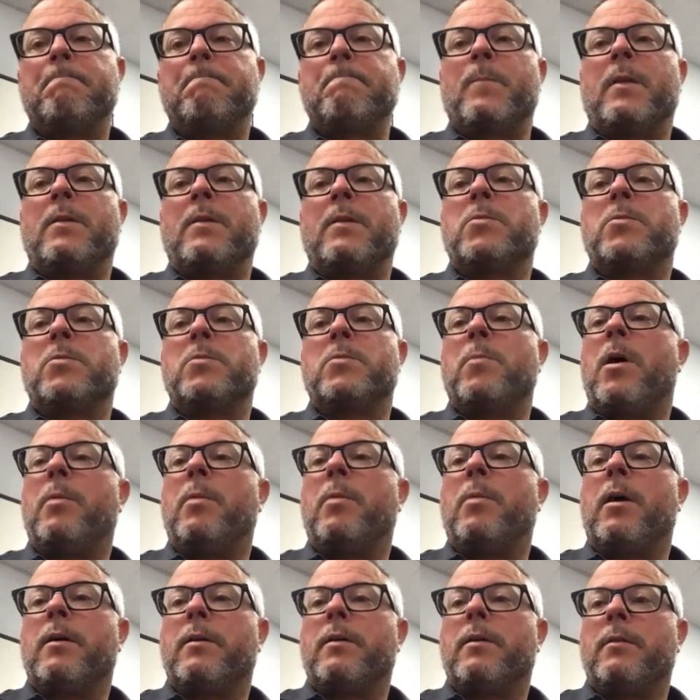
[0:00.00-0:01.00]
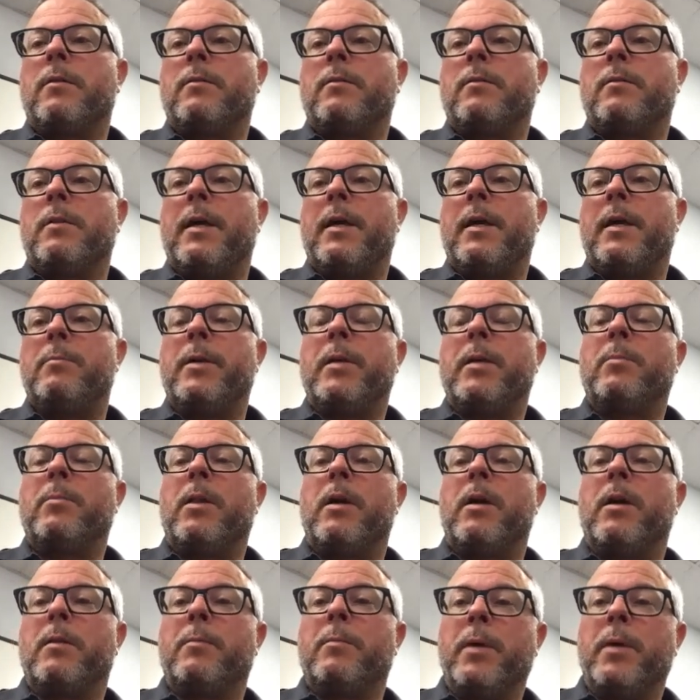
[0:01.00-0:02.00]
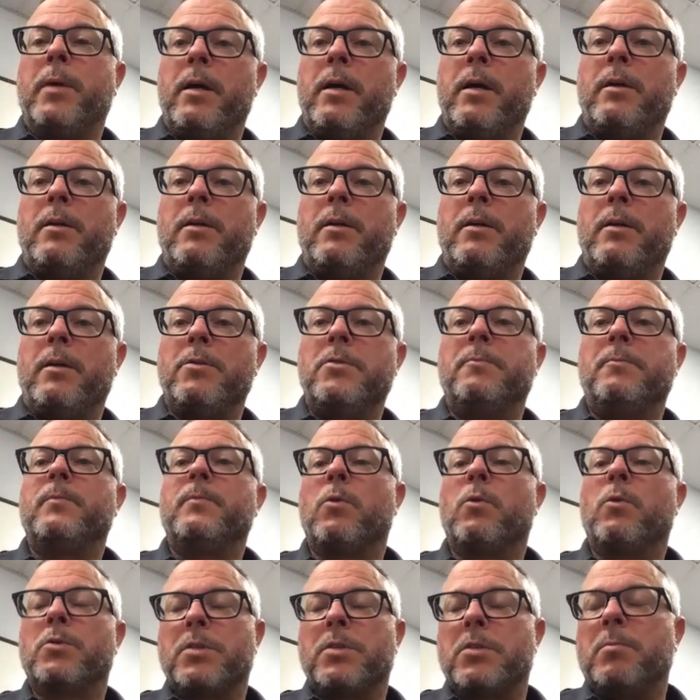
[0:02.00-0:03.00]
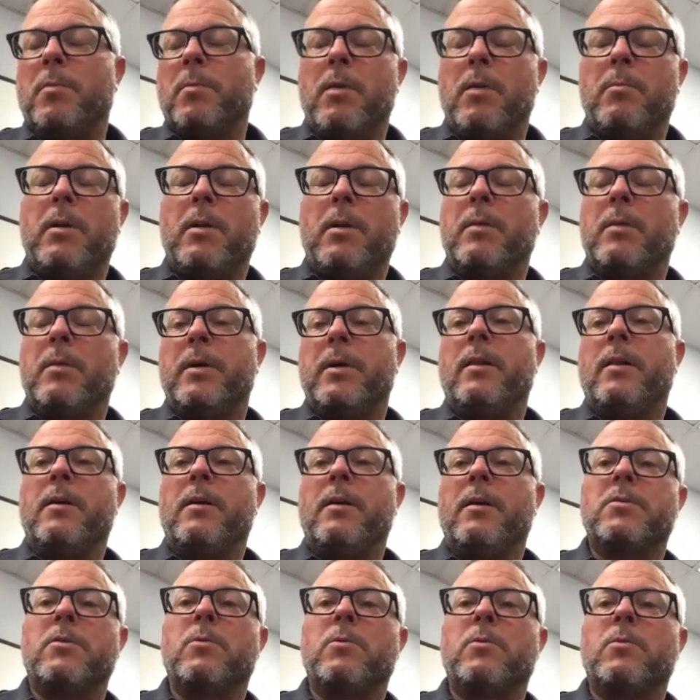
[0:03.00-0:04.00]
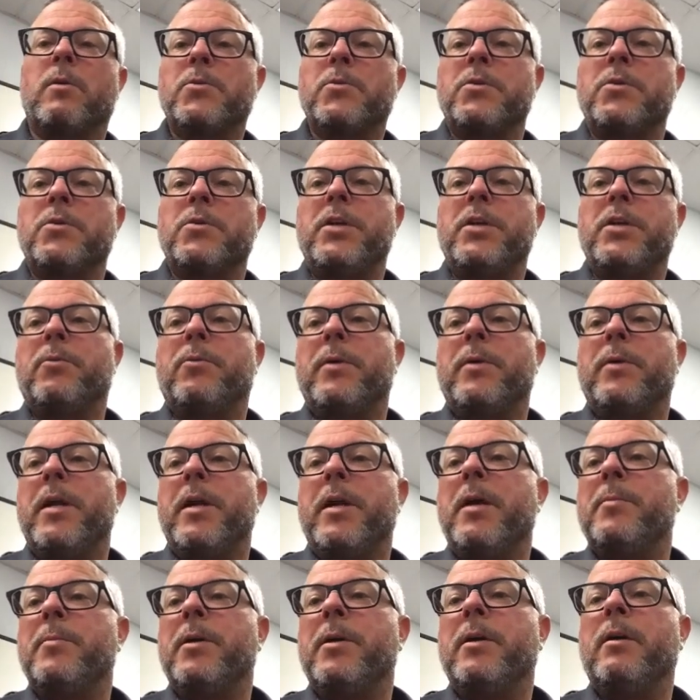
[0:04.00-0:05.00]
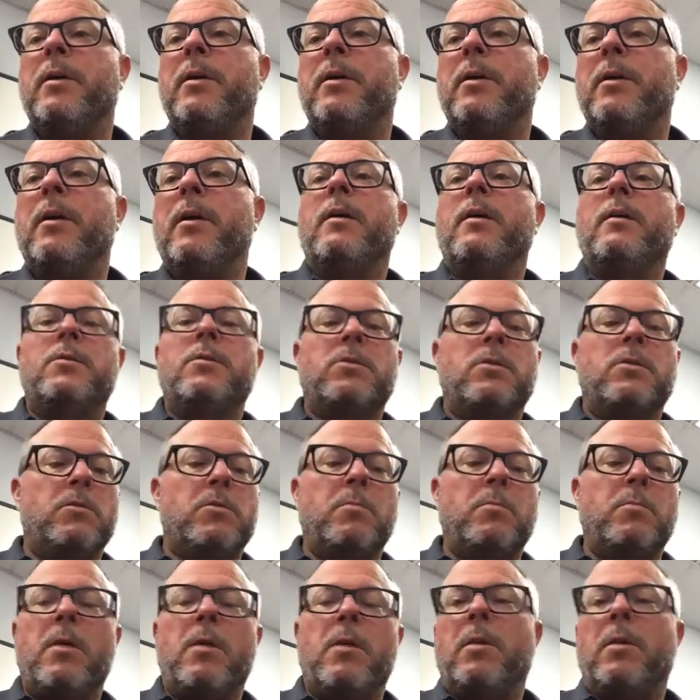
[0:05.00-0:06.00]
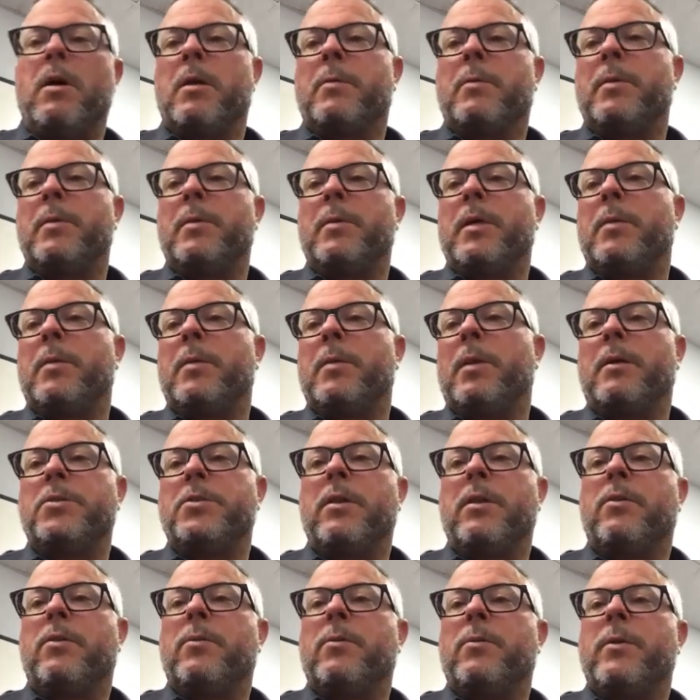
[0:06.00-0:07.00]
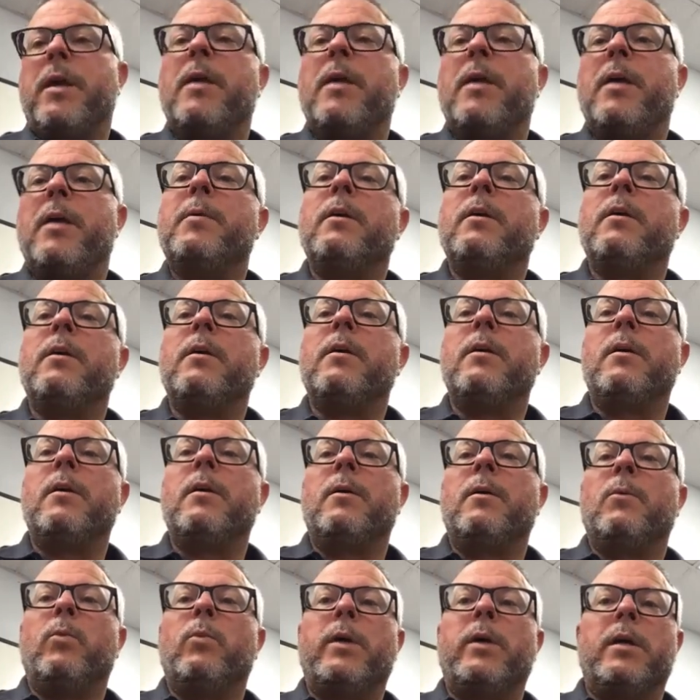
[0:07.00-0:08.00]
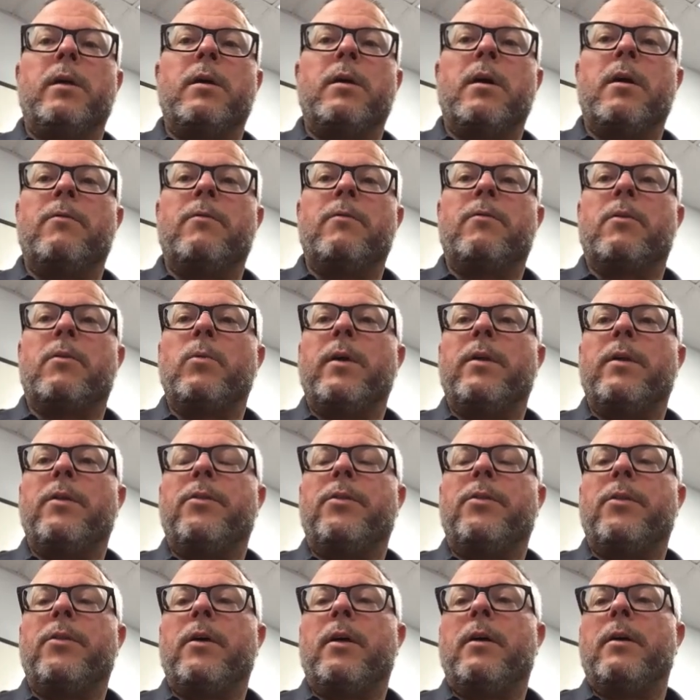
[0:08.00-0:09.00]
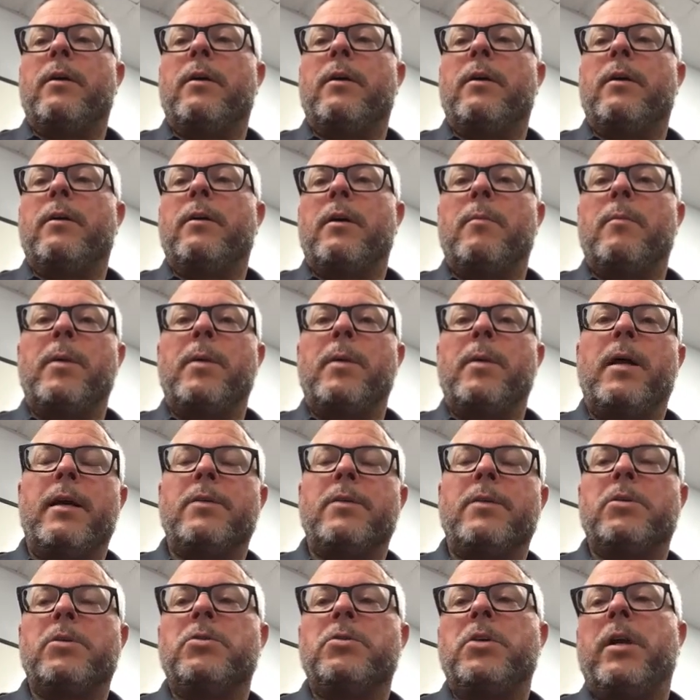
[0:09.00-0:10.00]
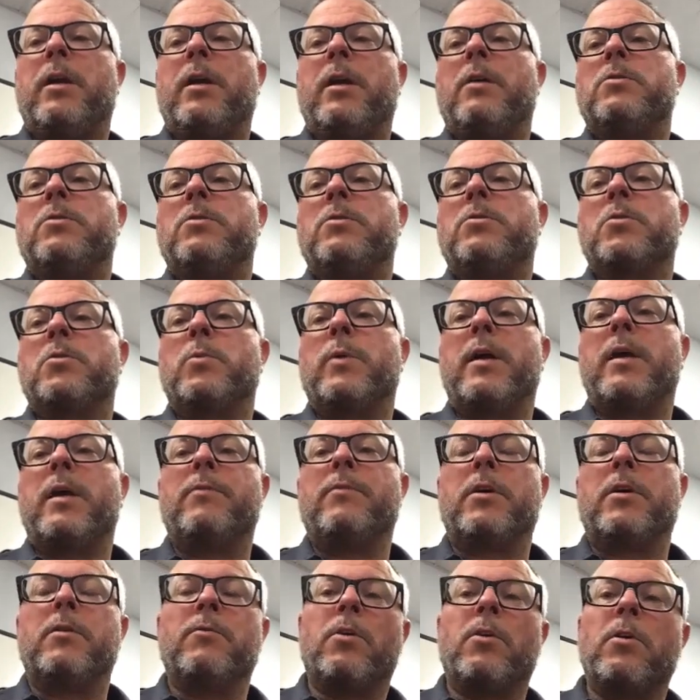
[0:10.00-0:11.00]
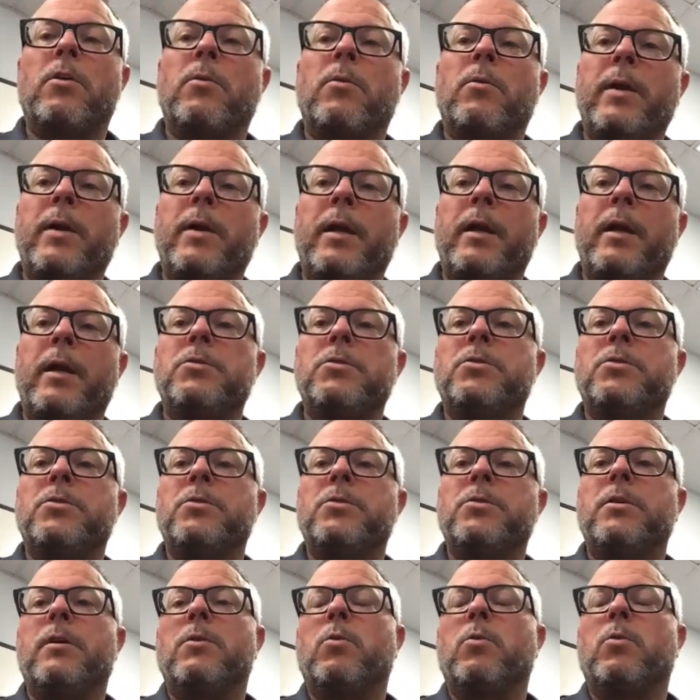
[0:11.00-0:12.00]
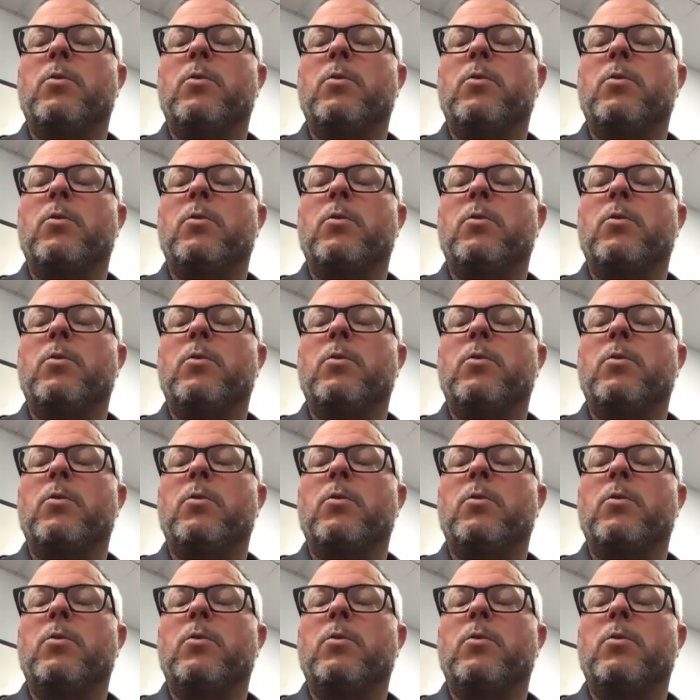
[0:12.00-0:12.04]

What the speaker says: small block and big block bells. Of course, the small block bell also works, the Gen 3 Hemi. So small block, big block, Gen 3 Hemi, we can cover with a bell housing change. Of course, we have a converter range, torque